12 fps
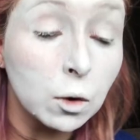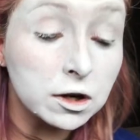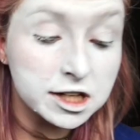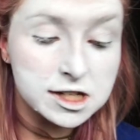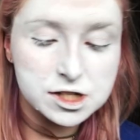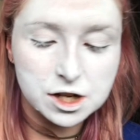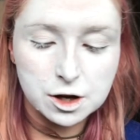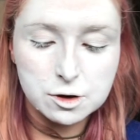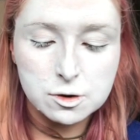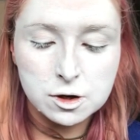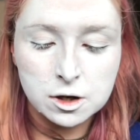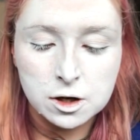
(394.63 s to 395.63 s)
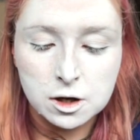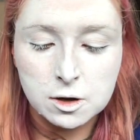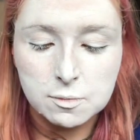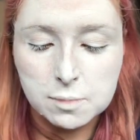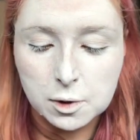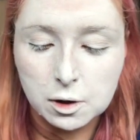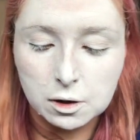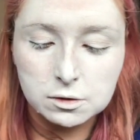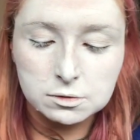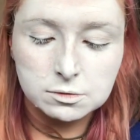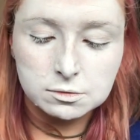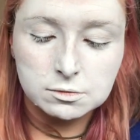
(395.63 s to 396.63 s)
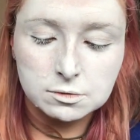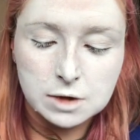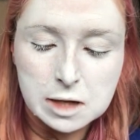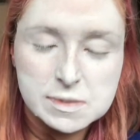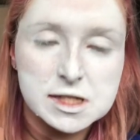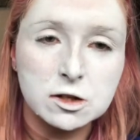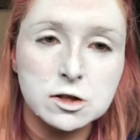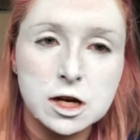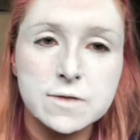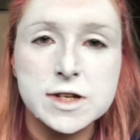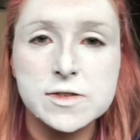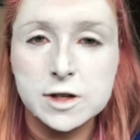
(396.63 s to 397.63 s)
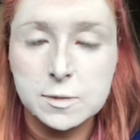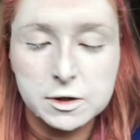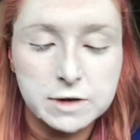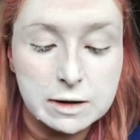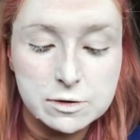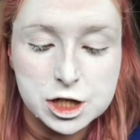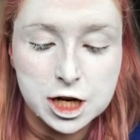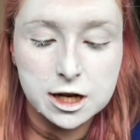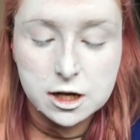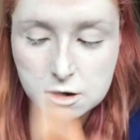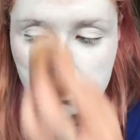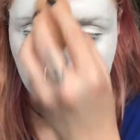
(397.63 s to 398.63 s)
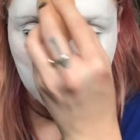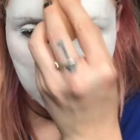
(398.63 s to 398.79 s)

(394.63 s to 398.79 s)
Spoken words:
I wanted to, but I'm still nervous filming around Jay.